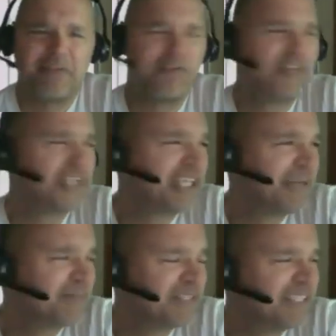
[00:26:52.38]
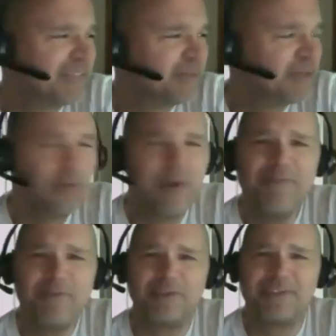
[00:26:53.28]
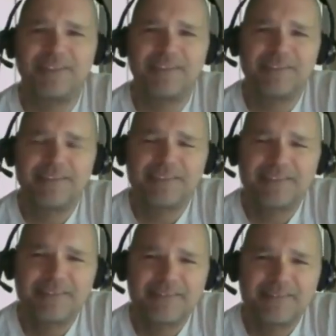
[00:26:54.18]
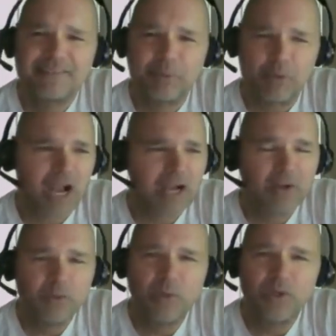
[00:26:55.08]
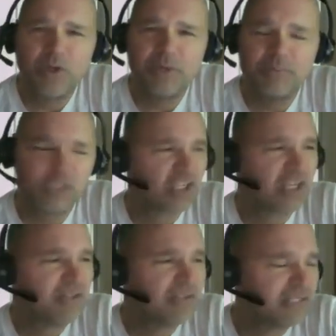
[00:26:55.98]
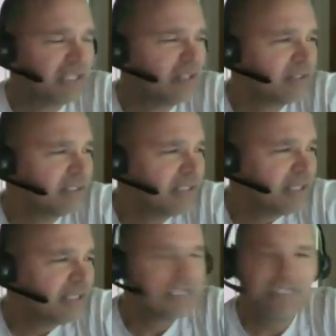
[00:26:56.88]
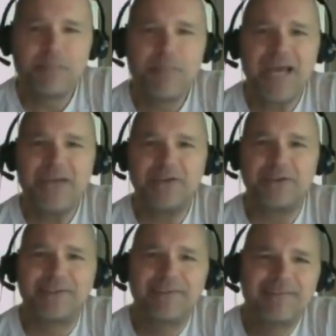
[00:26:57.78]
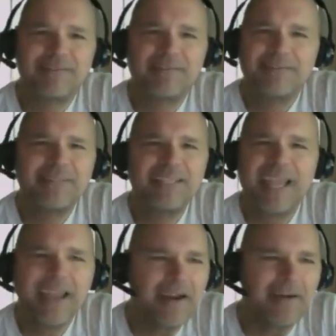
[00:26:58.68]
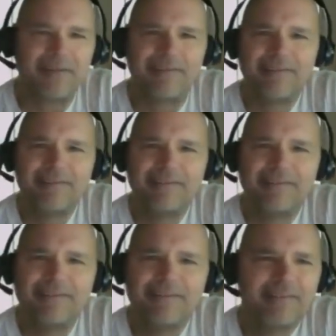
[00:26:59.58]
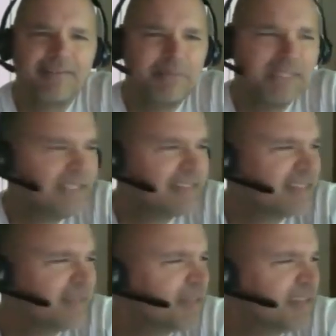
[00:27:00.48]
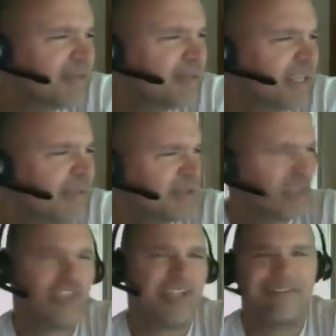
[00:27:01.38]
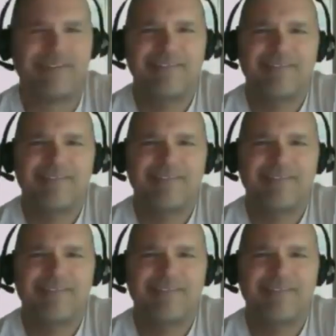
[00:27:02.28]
if she comes in with whoever. Barack on one arm, Michelle on the other. It doesn't matter. We do not care. Complete acceptance. I don't give a shit.